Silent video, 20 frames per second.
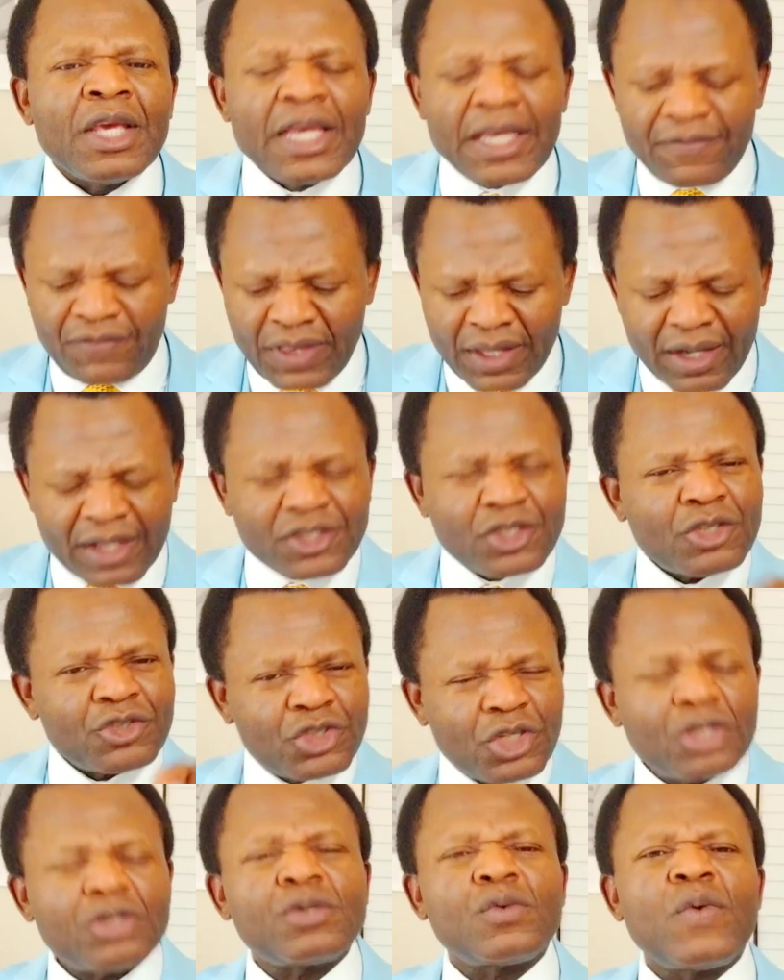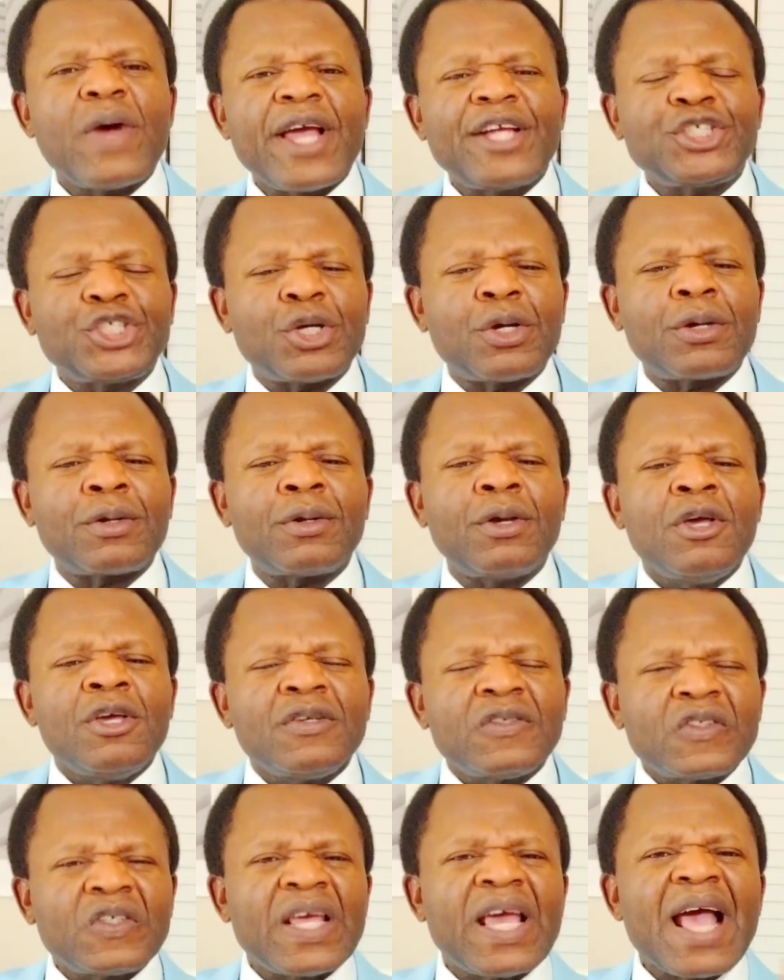If there is a situation,
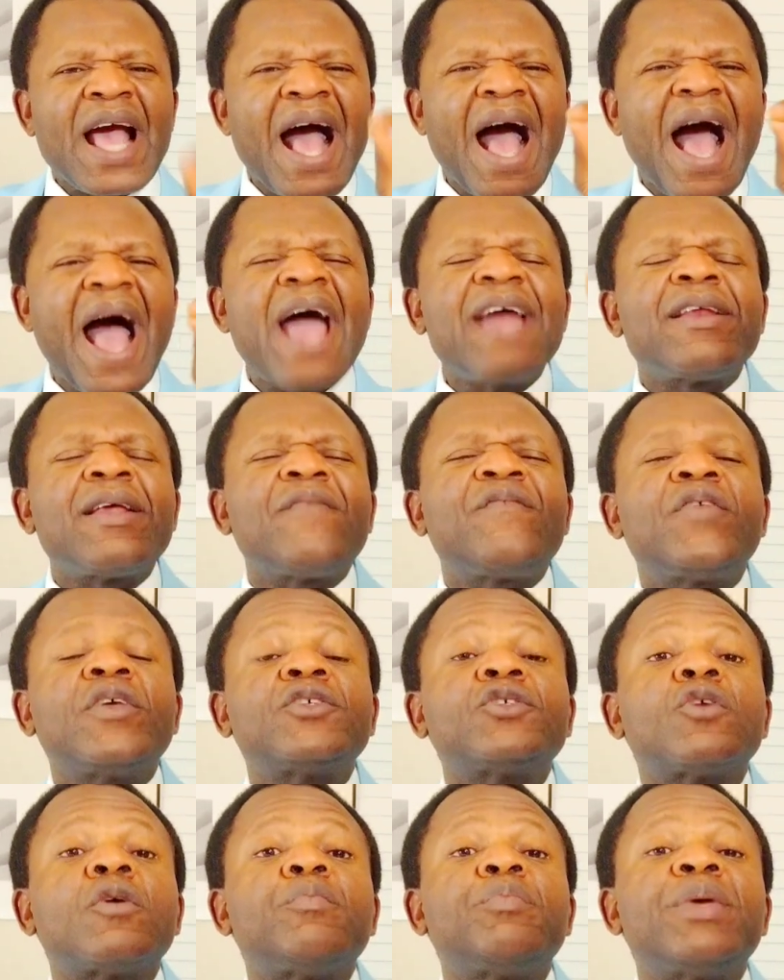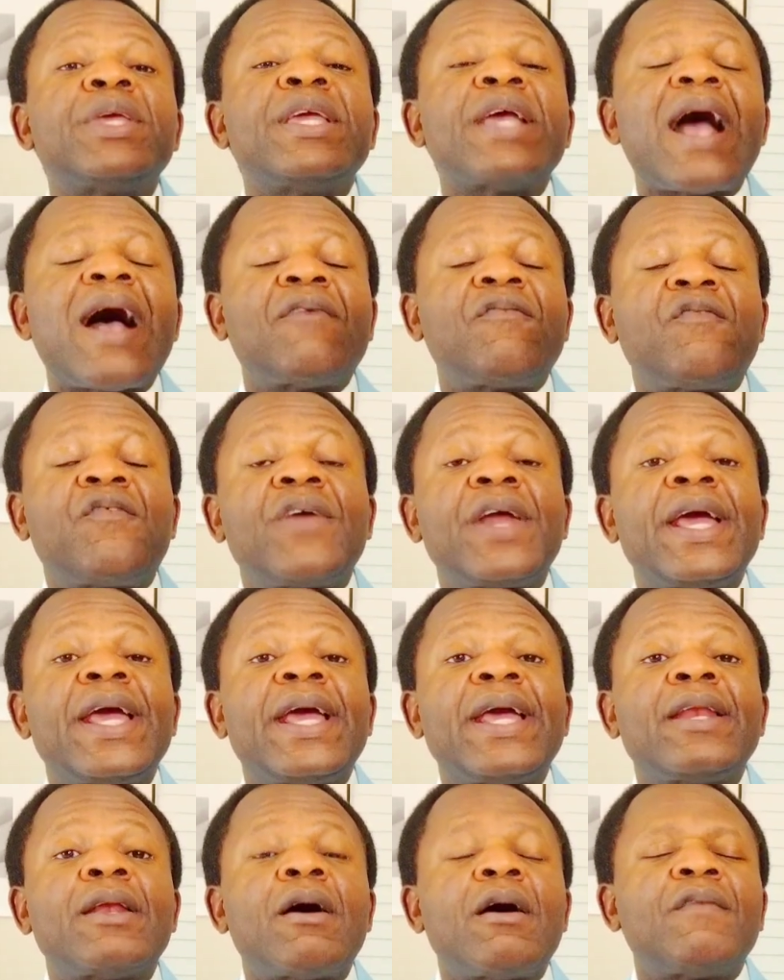say, I refuse to be
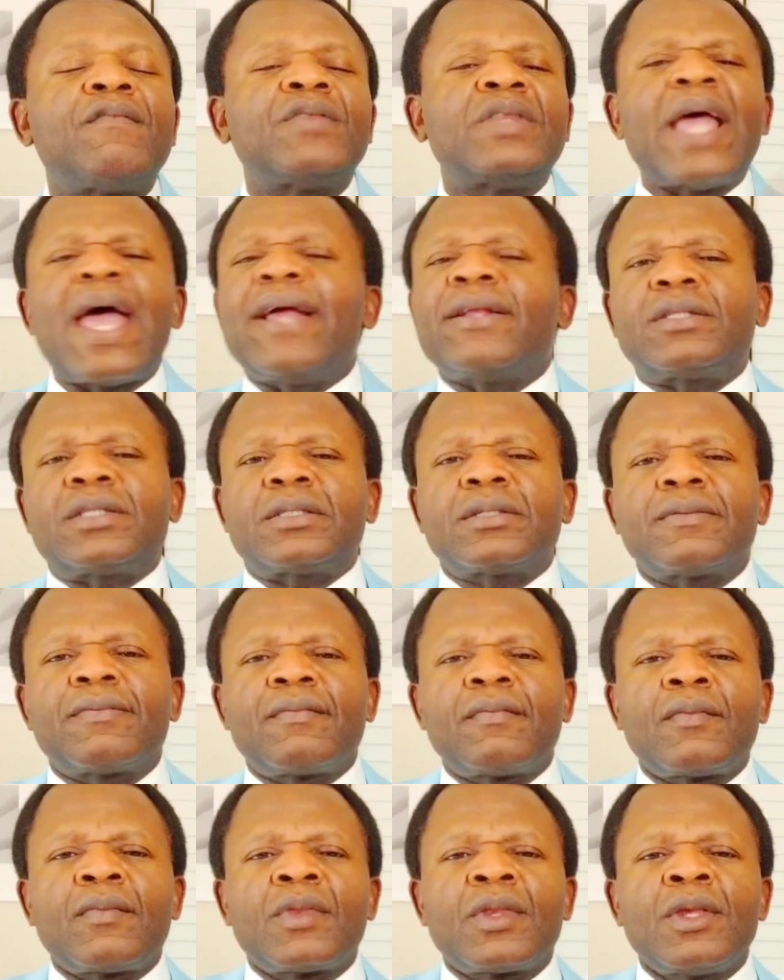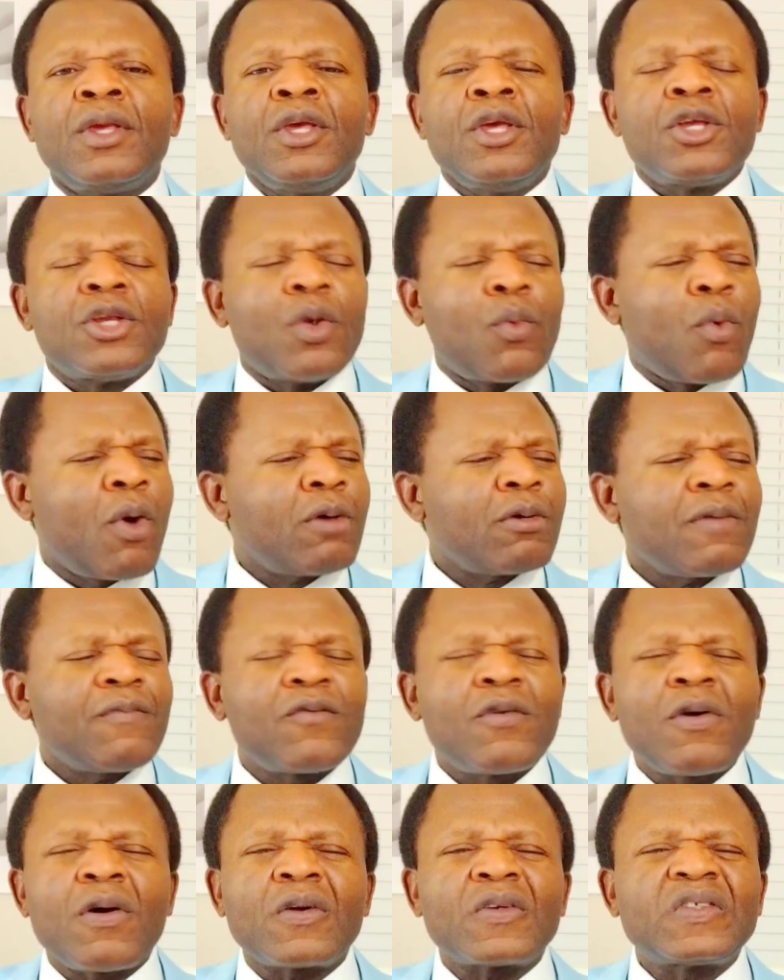afraid of death. The Word
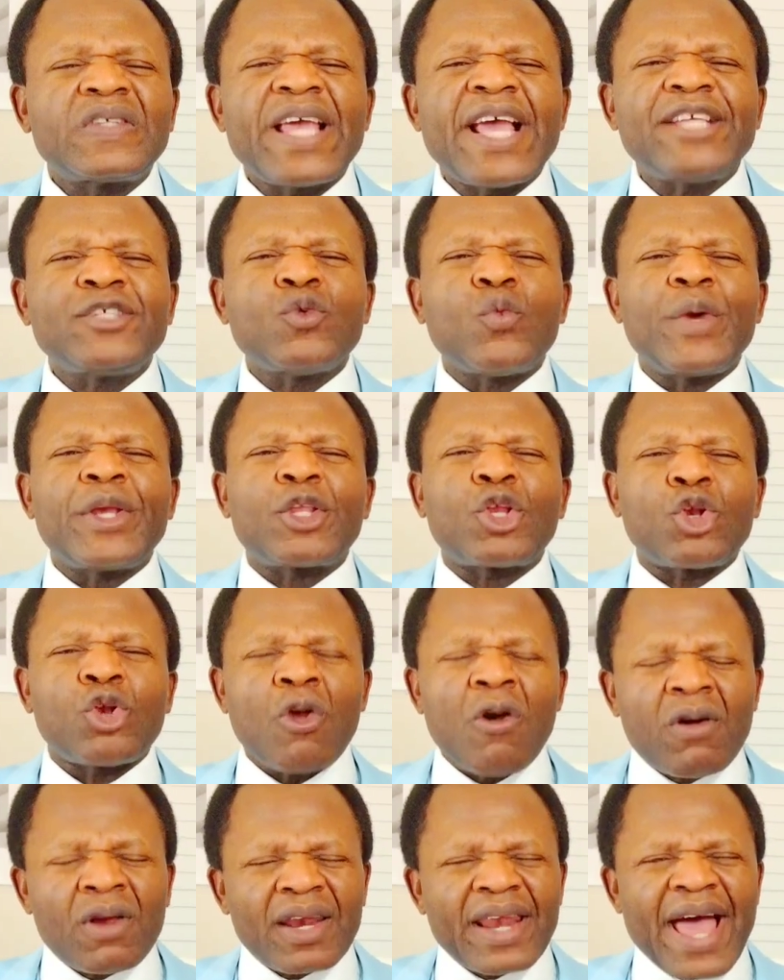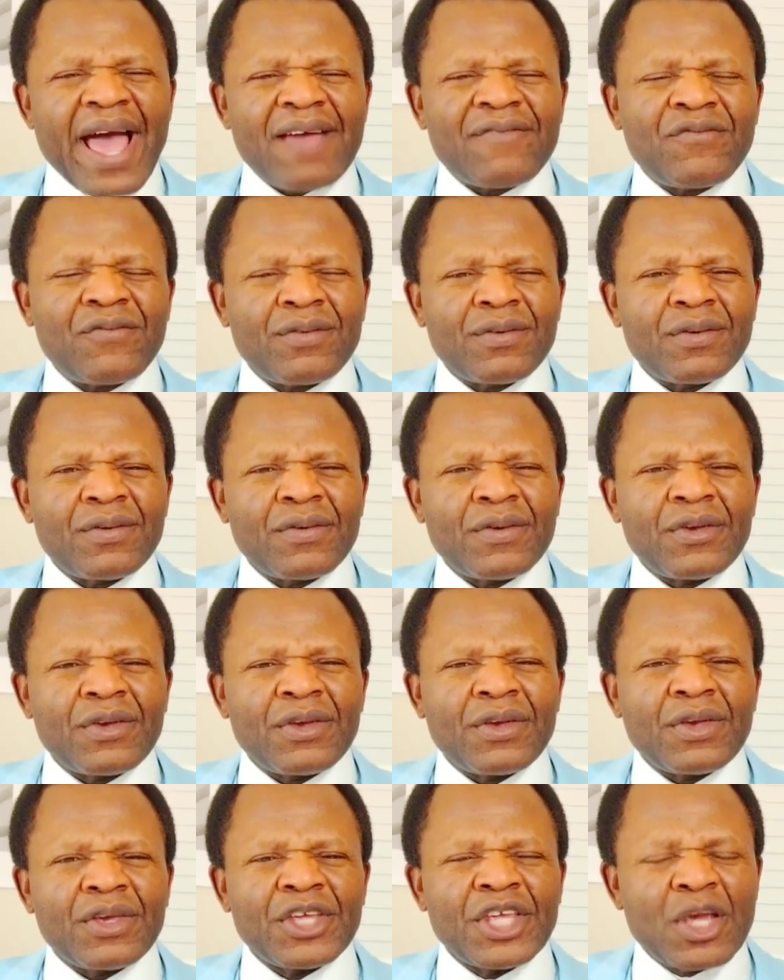of God says, with long life,
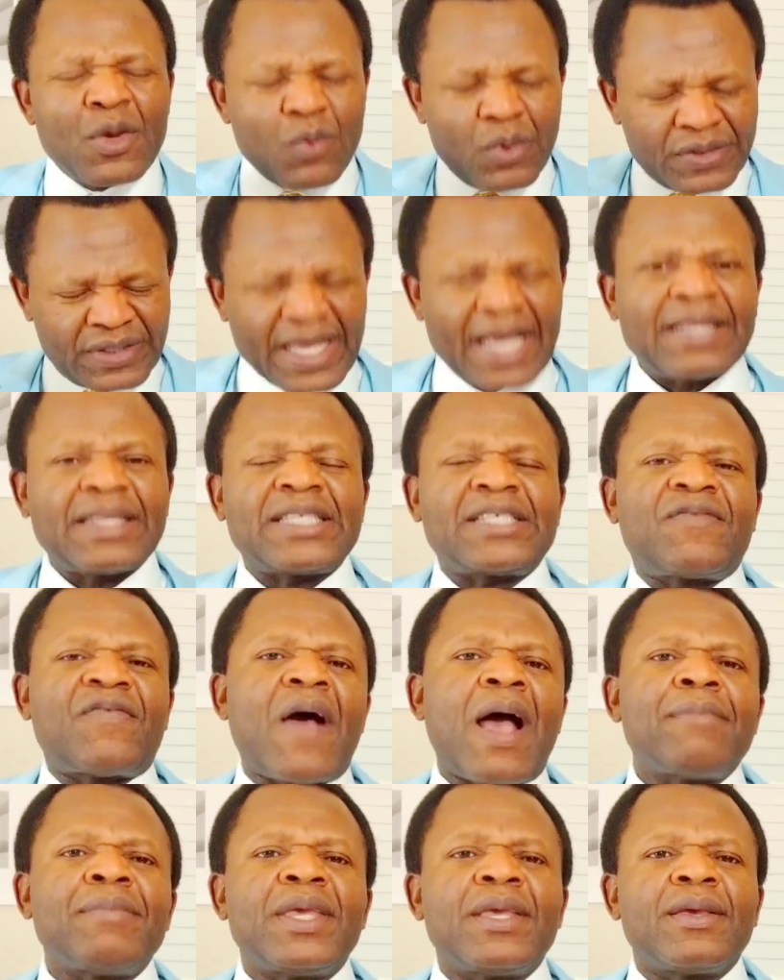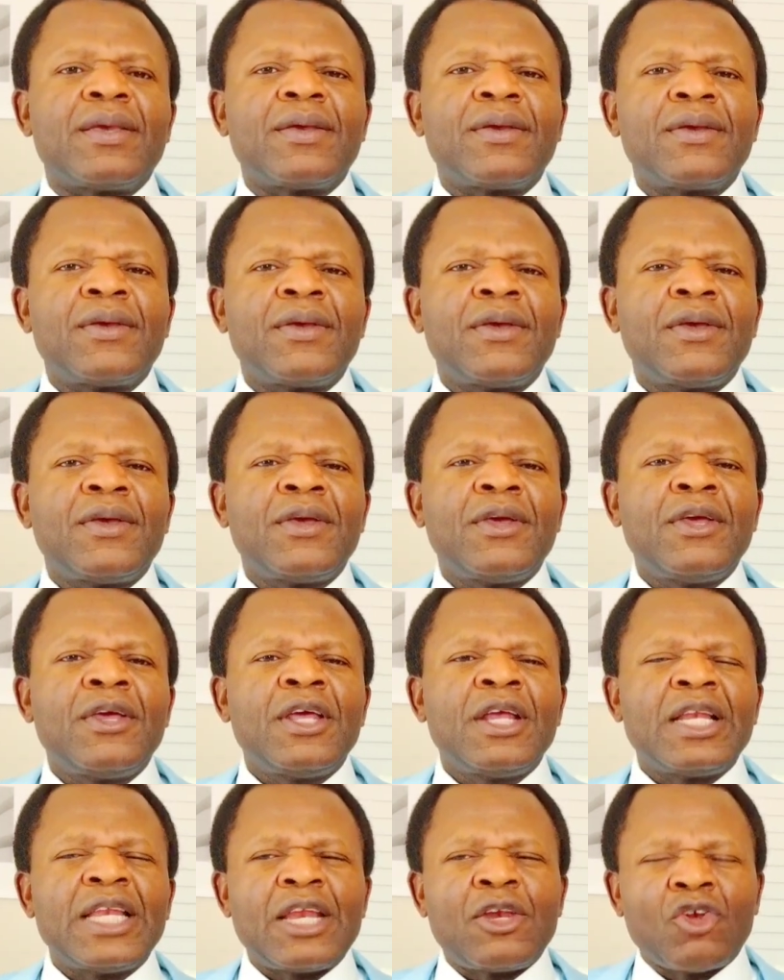he will satisfy me.
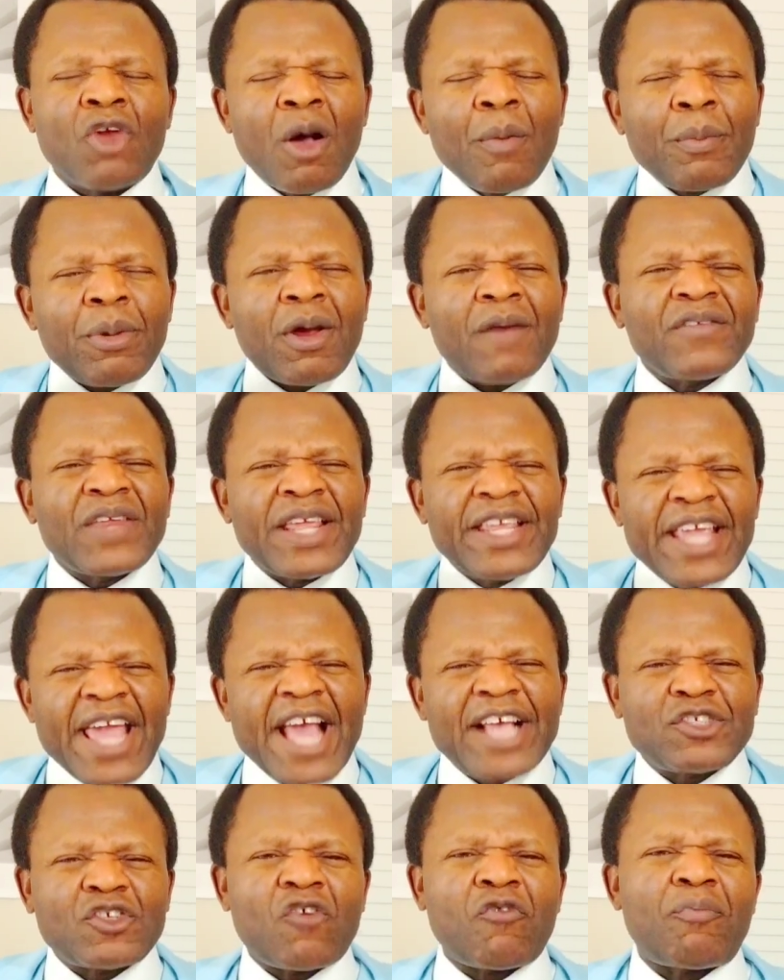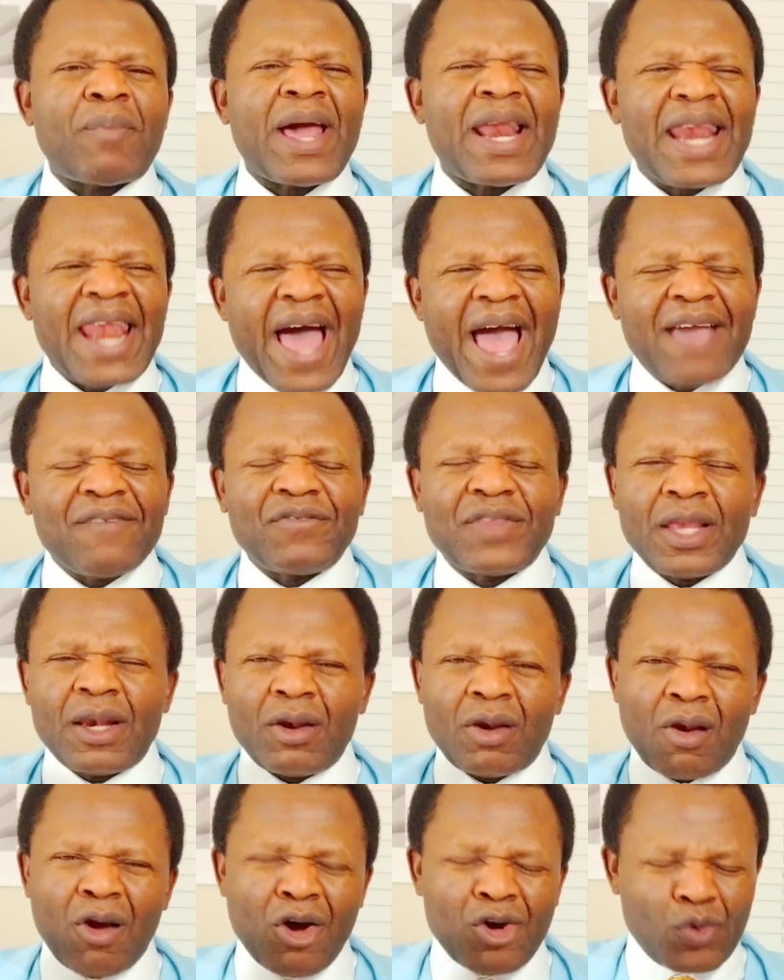The number of the years of my life, the
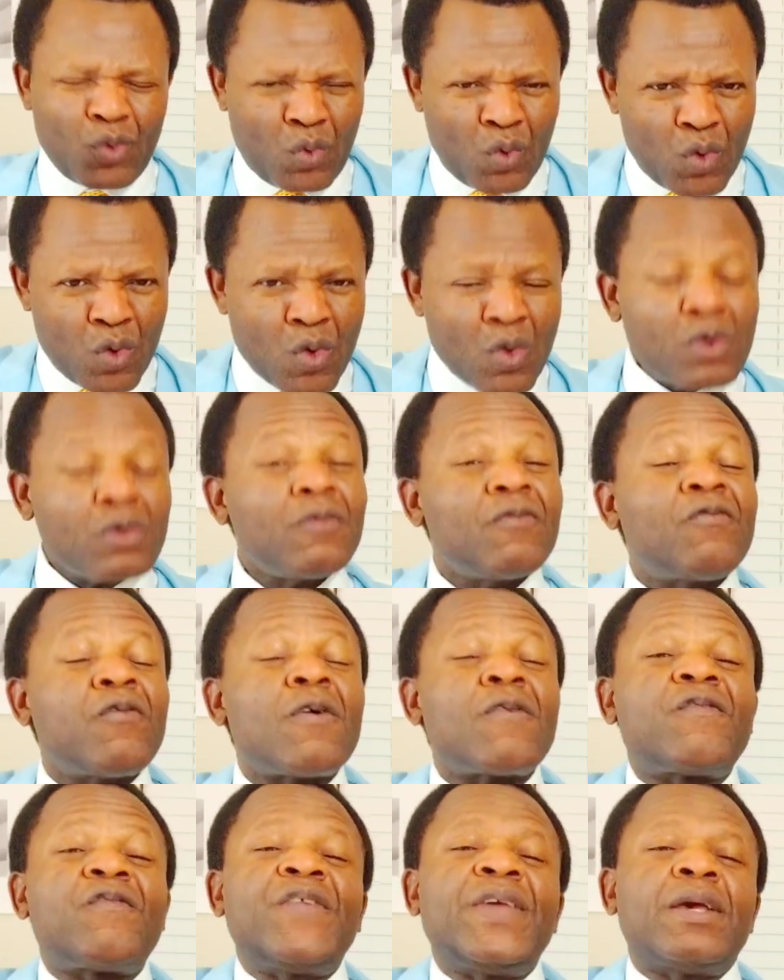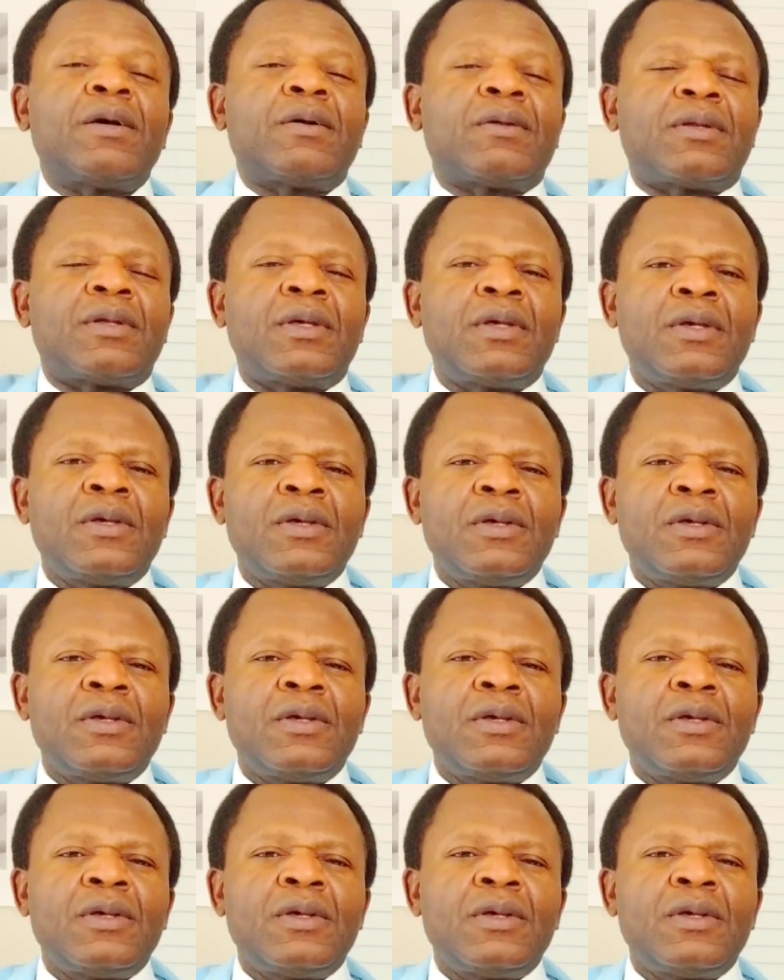Lord will fulfill.